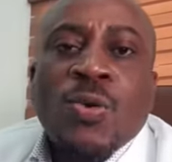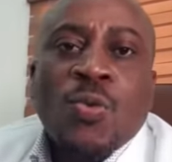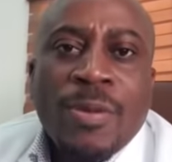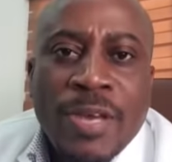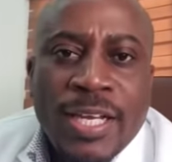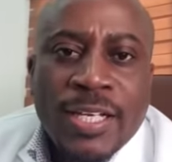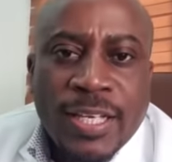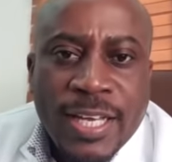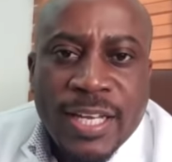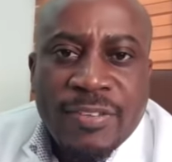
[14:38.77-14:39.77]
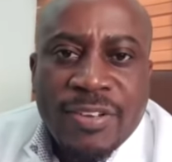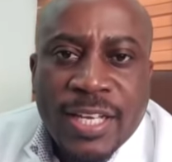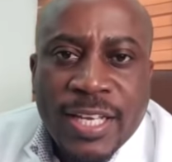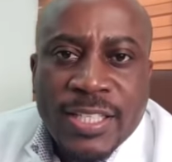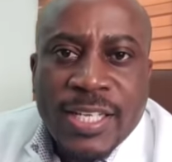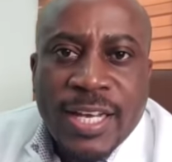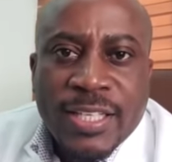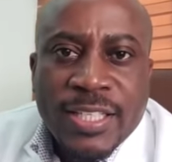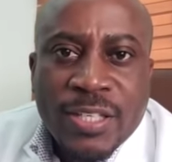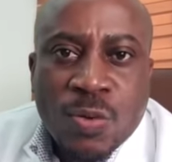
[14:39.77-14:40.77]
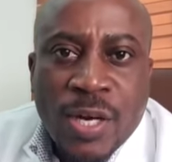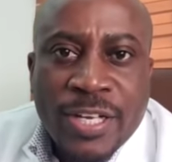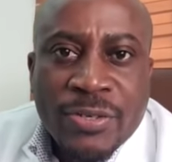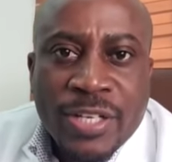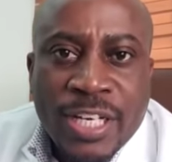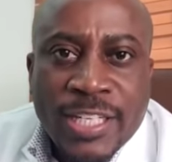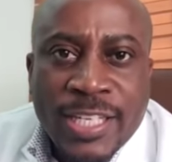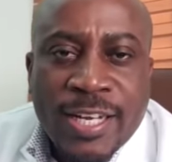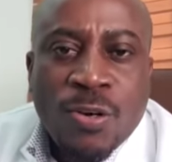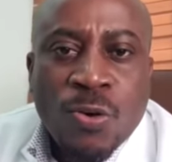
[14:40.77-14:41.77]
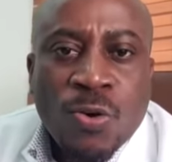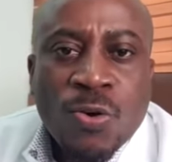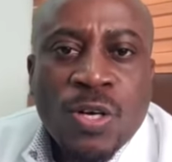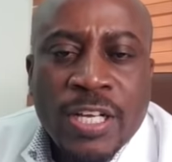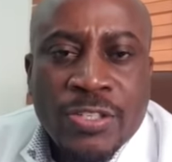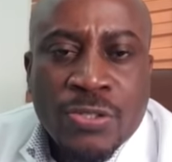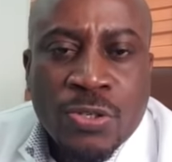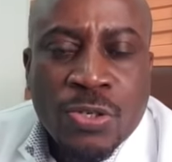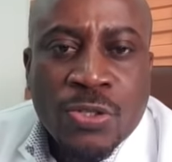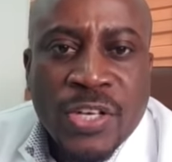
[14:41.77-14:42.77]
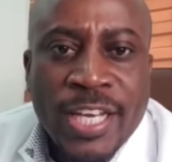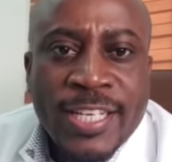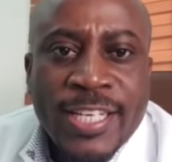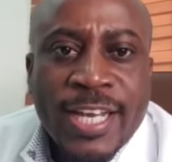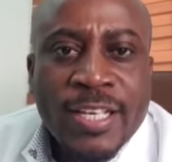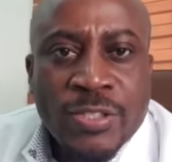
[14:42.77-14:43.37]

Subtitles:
women can never get an inguinal hernia or a scrotal hernia.